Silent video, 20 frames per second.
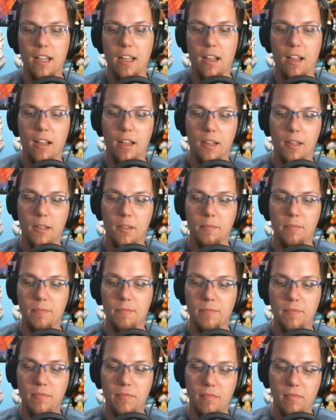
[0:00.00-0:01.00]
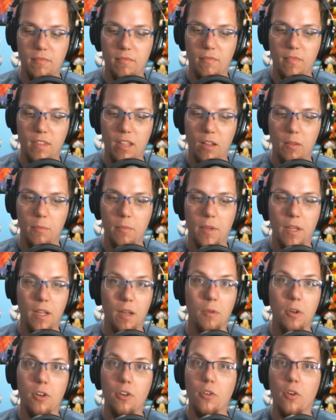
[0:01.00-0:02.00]
Um, I'll be
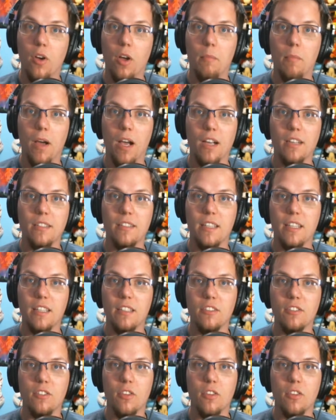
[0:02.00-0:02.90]
able to do unboxing.